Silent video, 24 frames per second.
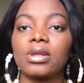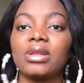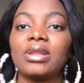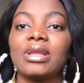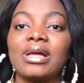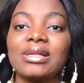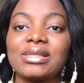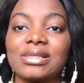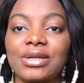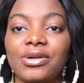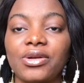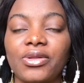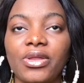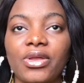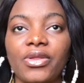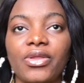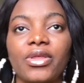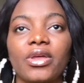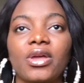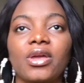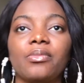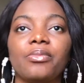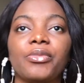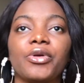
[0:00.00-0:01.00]
That's another
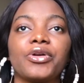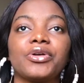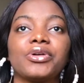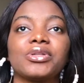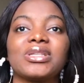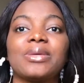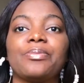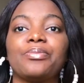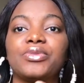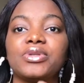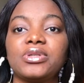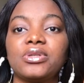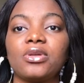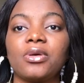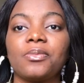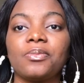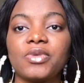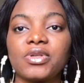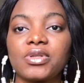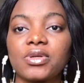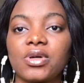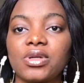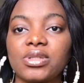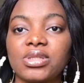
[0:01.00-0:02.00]
thing, because I'm putting up
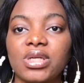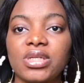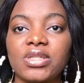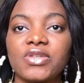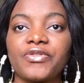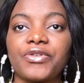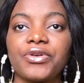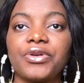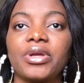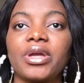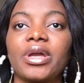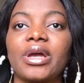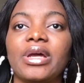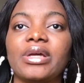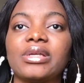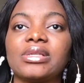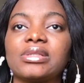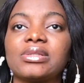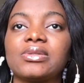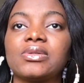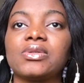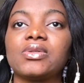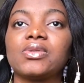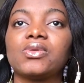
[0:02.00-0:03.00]
this content for you guys.
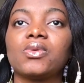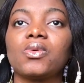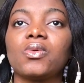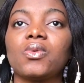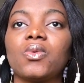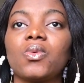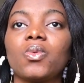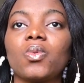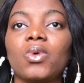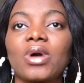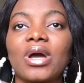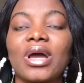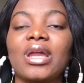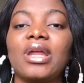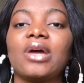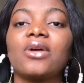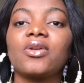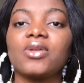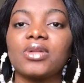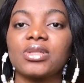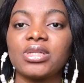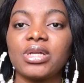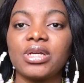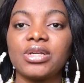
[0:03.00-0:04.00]
So what kind of
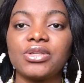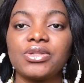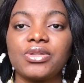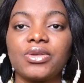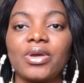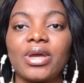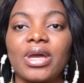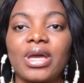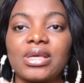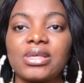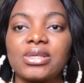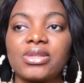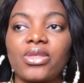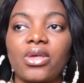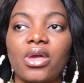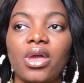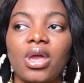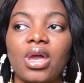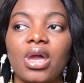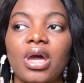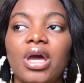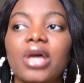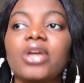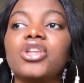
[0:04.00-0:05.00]
content do you guys
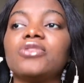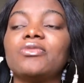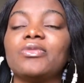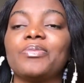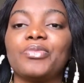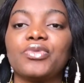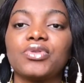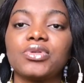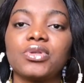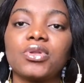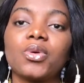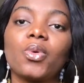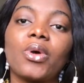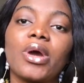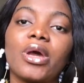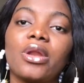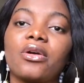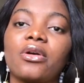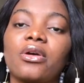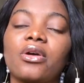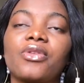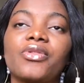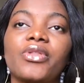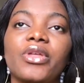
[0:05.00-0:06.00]
think I should be putting up? What kind
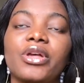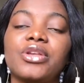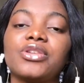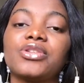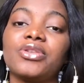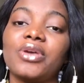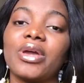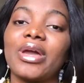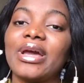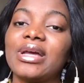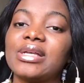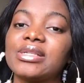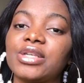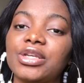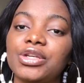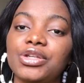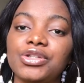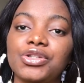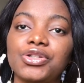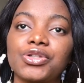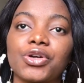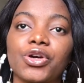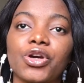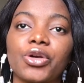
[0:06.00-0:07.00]
of content do you guys
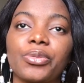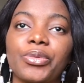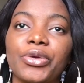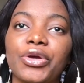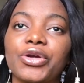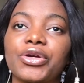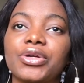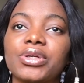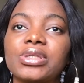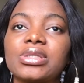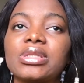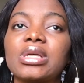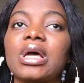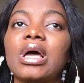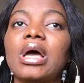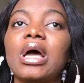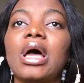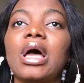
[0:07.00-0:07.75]
enjoy? Because